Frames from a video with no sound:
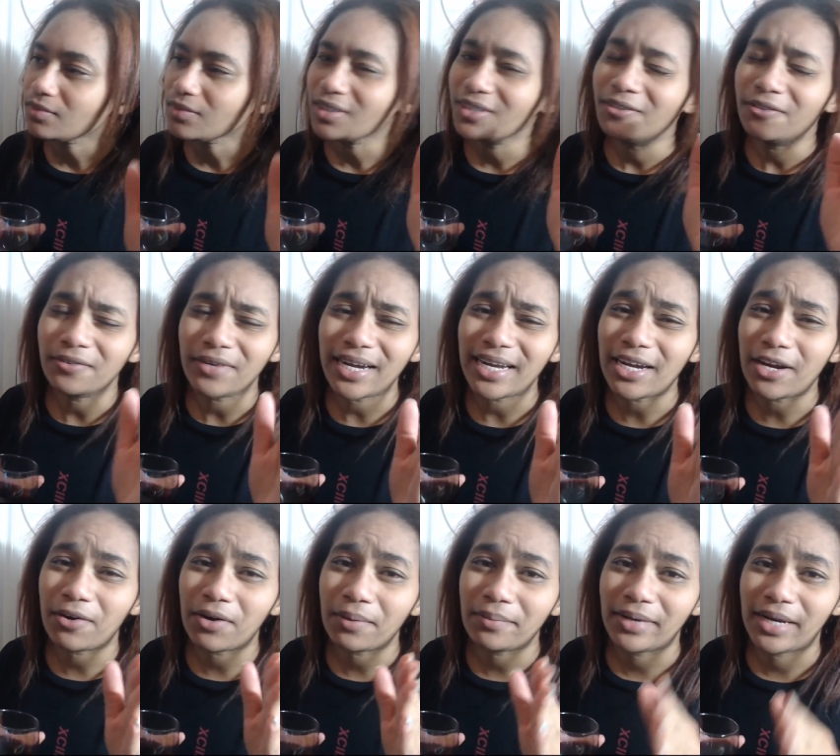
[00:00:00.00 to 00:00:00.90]
Right now
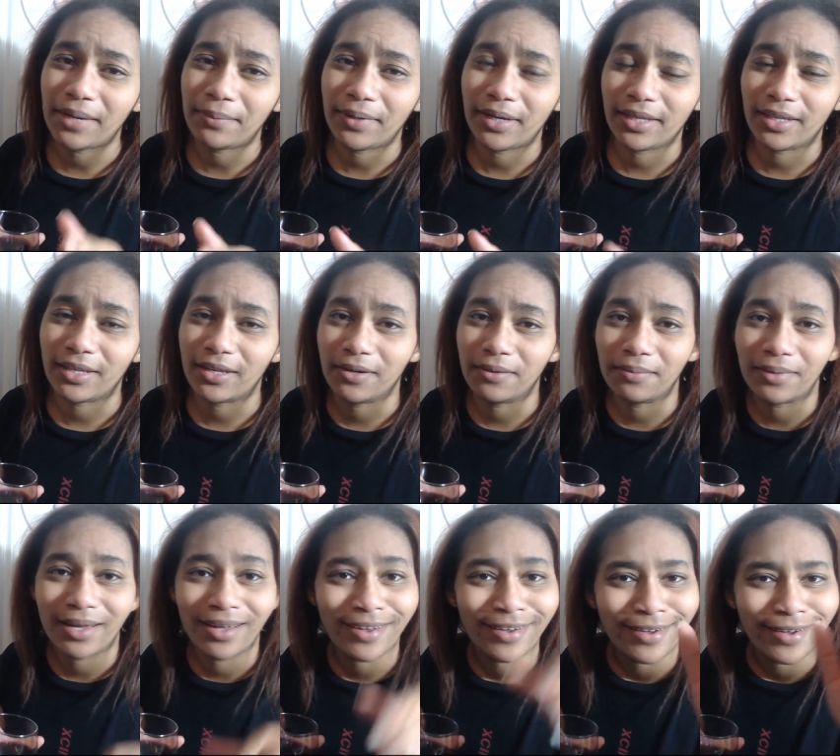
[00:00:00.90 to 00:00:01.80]
I'm naming them
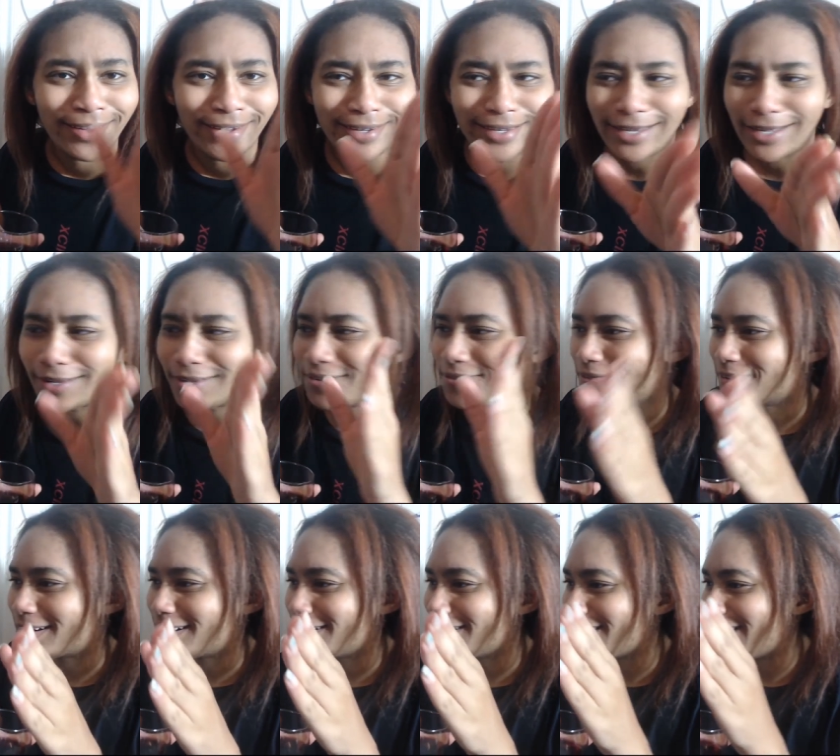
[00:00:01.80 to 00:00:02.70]
yellow, red,